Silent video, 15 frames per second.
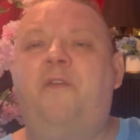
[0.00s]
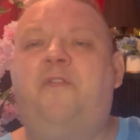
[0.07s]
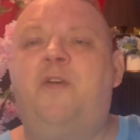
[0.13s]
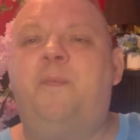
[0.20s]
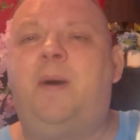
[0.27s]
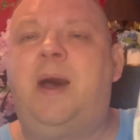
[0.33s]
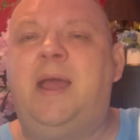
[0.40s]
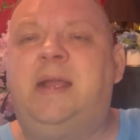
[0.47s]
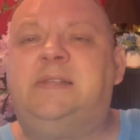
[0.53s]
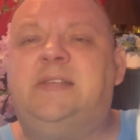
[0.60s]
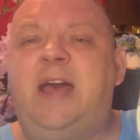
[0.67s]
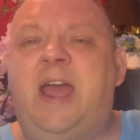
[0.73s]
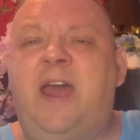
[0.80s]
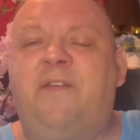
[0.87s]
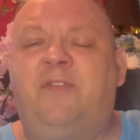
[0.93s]
for mine because
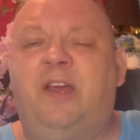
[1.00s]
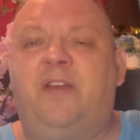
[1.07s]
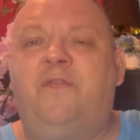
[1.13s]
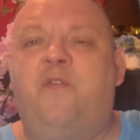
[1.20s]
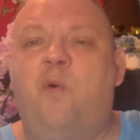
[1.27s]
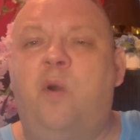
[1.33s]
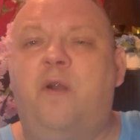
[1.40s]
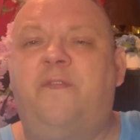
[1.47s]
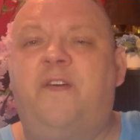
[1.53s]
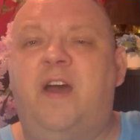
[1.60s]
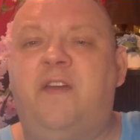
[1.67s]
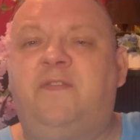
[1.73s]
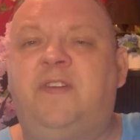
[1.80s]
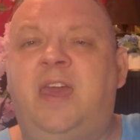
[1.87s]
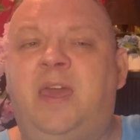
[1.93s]
I have like 4 or
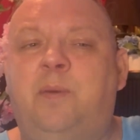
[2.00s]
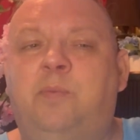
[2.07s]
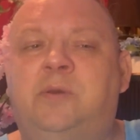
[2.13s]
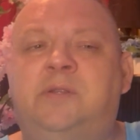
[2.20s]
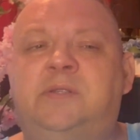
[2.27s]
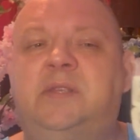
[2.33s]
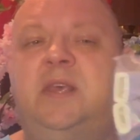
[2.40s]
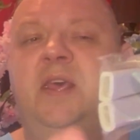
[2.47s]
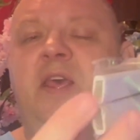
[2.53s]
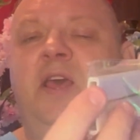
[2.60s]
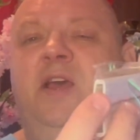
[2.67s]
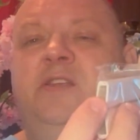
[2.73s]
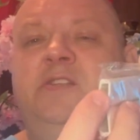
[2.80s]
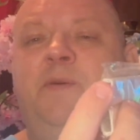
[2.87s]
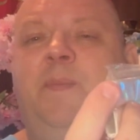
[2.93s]
5 cables.
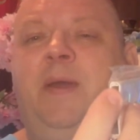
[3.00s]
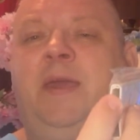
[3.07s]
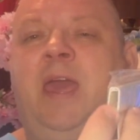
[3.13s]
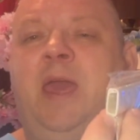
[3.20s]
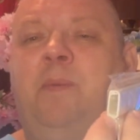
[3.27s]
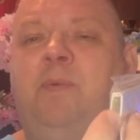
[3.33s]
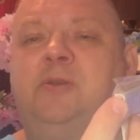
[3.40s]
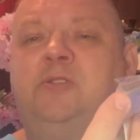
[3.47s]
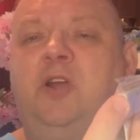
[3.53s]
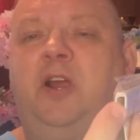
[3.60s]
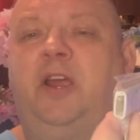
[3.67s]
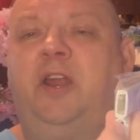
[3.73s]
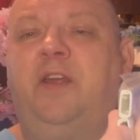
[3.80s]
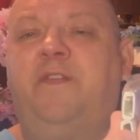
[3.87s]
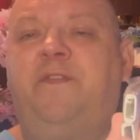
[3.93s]
So my cables
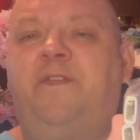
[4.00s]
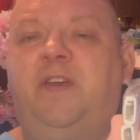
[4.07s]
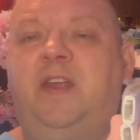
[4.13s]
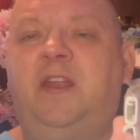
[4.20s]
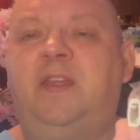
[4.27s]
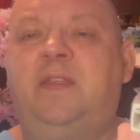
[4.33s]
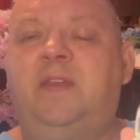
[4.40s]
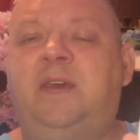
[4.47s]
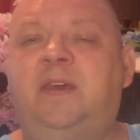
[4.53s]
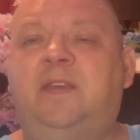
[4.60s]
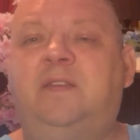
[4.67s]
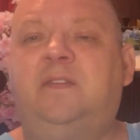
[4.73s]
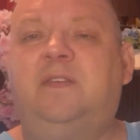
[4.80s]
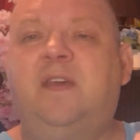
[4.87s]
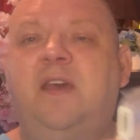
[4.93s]
aren't going to fit in
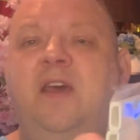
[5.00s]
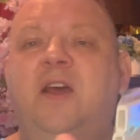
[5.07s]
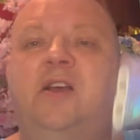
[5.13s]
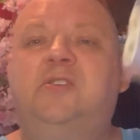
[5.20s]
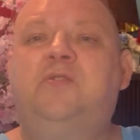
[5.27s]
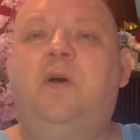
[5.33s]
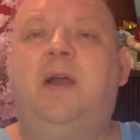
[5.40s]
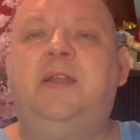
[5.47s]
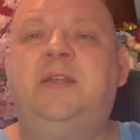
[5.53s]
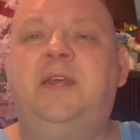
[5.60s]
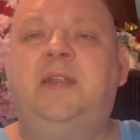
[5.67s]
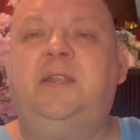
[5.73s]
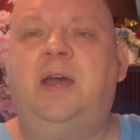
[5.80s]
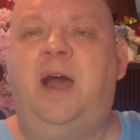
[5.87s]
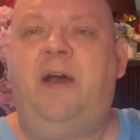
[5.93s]
this. So I
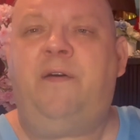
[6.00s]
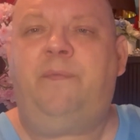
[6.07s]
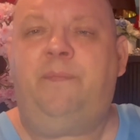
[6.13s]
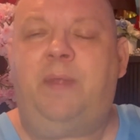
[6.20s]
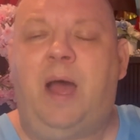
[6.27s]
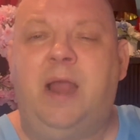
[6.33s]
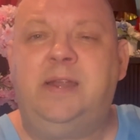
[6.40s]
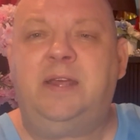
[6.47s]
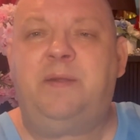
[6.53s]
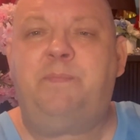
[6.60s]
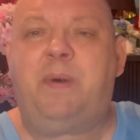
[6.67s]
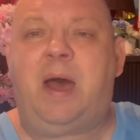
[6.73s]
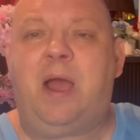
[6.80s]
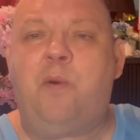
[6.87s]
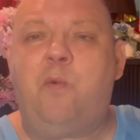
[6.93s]
did
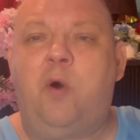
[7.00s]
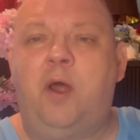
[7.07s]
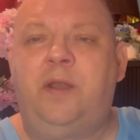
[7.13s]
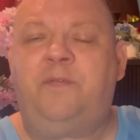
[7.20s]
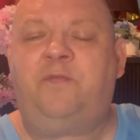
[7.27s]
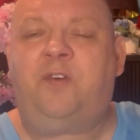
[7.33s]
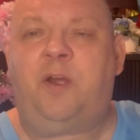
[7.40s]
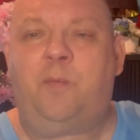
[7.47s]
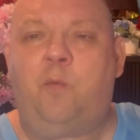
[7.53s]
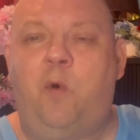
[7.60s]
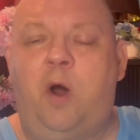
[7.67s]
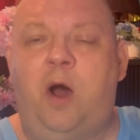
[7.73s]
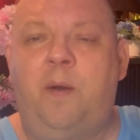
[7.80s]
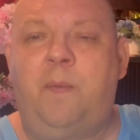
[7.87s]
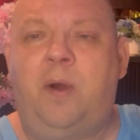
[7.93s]
buy one from
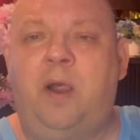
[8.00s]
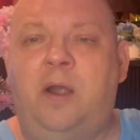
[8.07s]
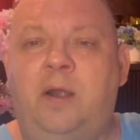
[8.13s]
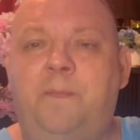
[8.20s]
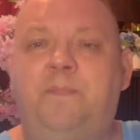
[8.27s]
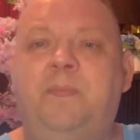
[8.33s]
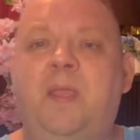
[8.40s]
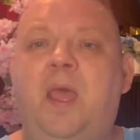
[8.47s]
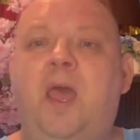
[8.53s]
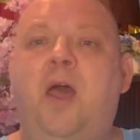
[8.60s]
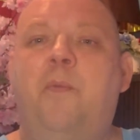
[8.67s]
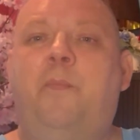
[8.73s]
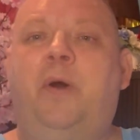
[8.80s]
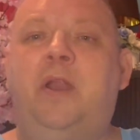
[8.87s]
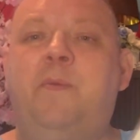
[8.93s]
Walmart.
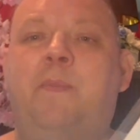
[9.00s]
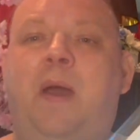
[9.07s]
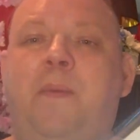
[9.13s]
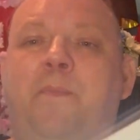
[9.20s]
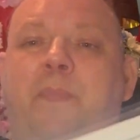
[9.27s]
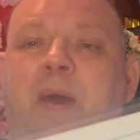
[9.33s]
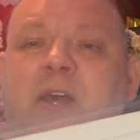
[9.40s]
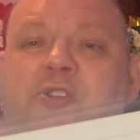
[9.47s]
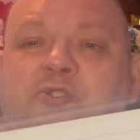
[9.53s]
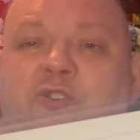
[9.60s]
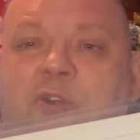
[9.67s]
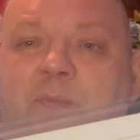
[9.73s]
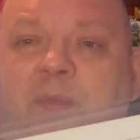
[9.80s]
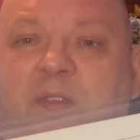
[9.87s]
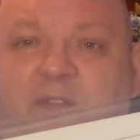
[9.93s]
But in my
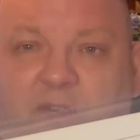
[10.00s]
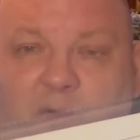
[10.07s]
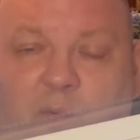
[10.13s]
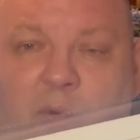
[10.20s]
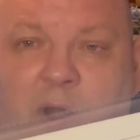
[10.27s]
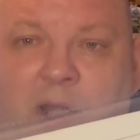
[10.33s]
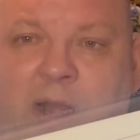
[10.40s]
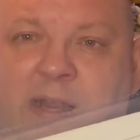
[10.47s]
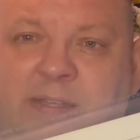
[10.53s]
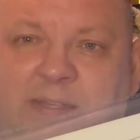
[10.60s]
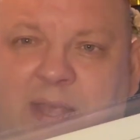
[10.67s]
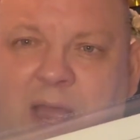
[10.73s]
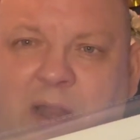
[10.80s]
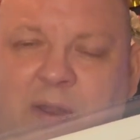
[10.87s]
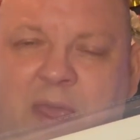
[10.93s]
bedroom this will work because
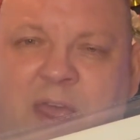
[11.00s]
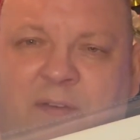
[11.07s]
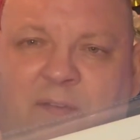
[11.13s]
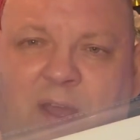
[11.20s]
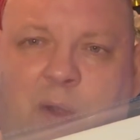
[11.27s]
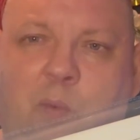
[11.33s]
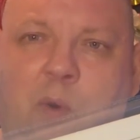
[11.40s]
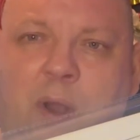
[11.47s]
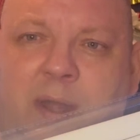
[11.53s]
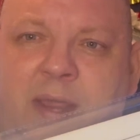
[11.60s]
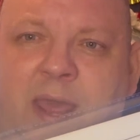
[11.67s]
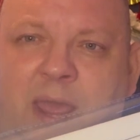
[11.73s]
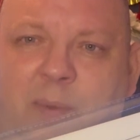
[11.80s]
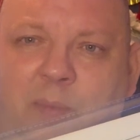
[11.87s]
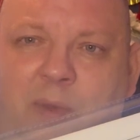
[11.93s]
I only have like 1
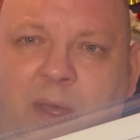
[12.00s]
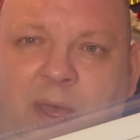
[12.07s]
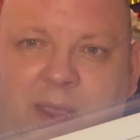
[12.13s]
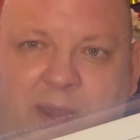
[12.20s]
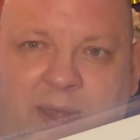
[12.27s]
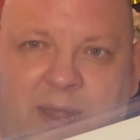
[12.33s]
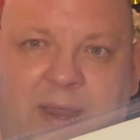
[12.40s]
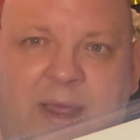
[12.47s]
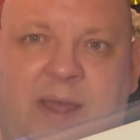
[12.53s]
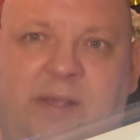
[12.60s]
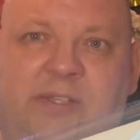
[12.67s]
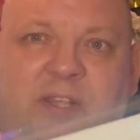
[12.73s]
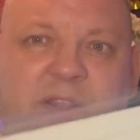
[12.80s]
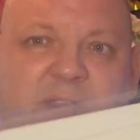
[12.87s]
cable hanging down. So